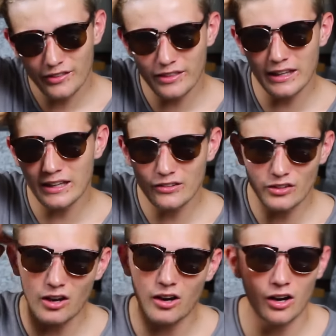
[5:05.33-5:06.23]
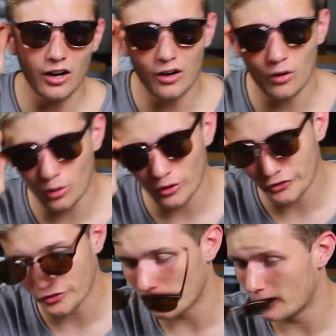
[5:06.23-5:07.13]
These are
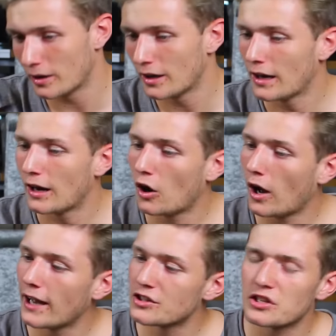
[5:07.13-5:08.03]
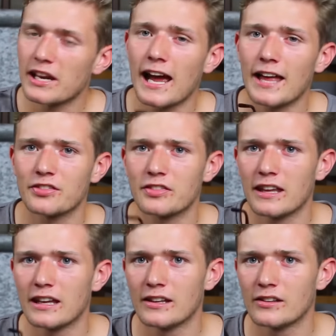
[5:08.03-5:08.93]
awesome. I actually had
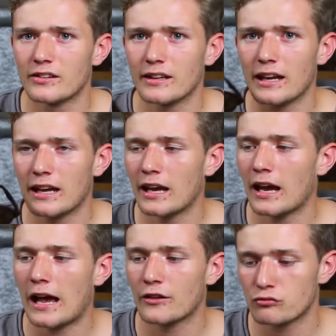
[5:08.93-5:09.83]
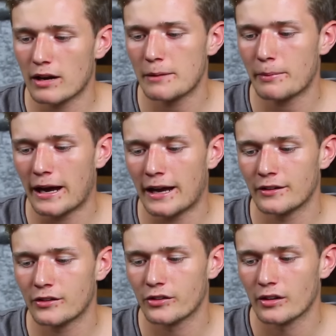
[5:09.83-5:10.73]
these as
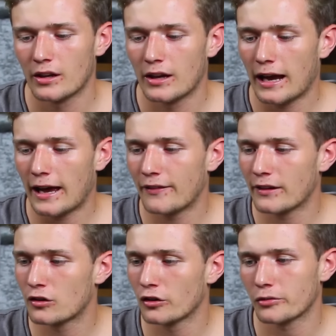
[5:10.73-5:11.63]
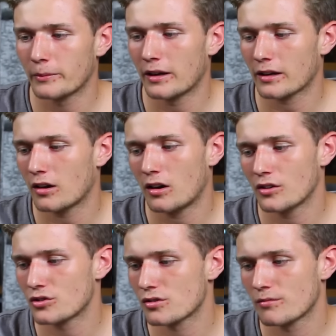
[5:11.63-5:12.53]
Ray-Bans and they cost me like
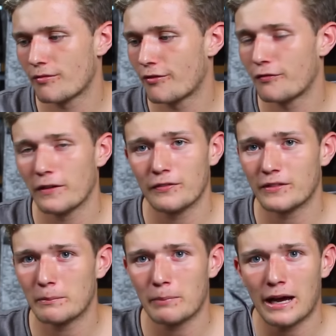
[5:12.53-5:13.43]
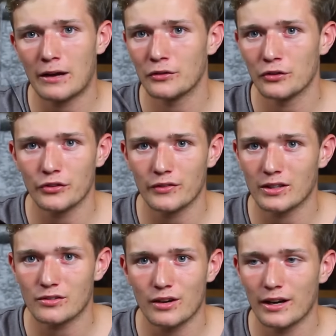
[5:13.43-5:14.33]
150 pounds or
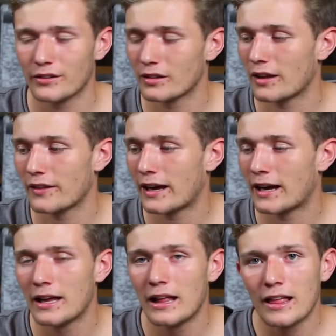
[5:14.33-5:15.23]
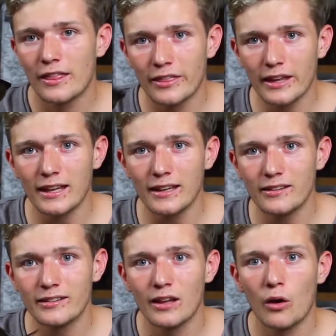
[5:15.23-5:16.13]
something crazy like that.
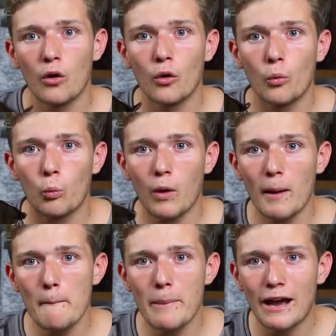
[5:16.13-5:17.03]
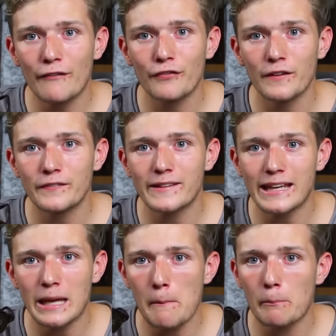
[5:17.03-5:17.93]
These
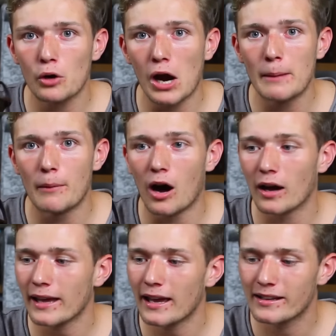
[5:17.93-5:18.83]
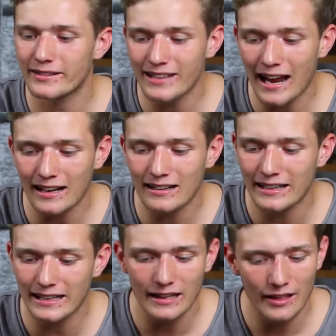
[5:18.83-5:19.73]
£1.50 in Primark,
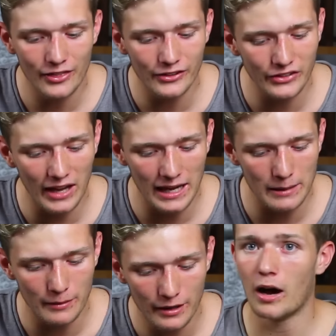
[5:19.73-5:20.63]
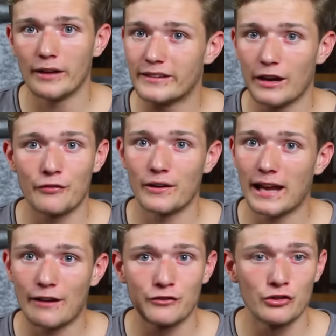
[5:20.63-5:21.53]
exactly the same. I definitely
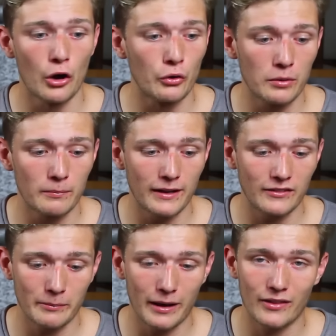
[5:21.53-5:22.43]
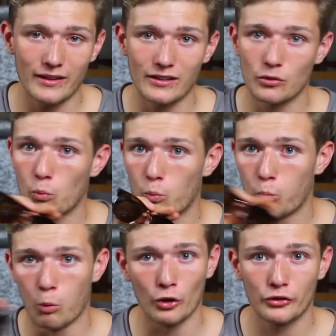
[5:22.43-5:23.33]
have no complaints about these
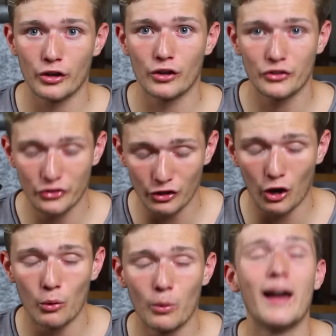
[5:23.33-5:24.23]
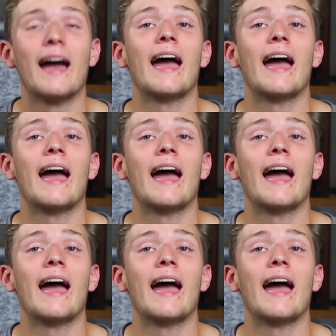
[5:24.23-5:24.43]
whatsoever.